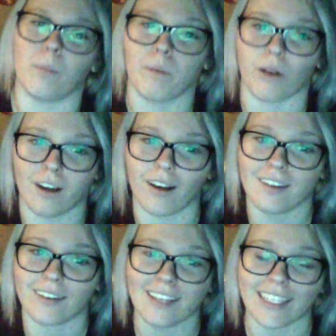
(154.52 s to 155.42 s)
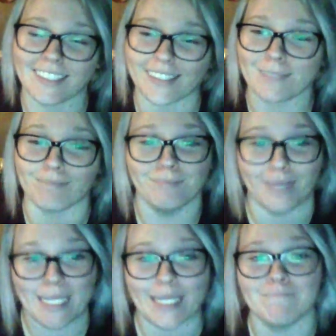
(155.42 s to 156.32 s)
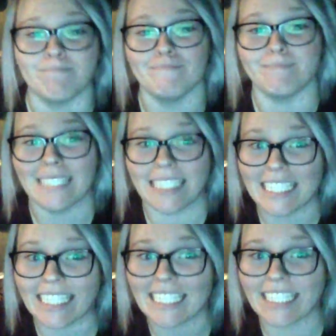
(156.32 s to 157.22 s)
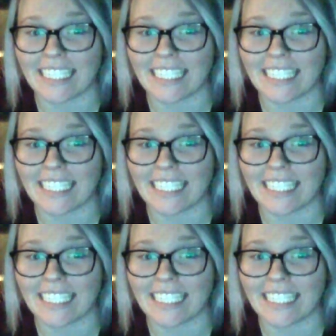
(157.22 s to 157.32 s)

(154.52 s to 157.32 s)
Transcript: bruh, it's been a minute,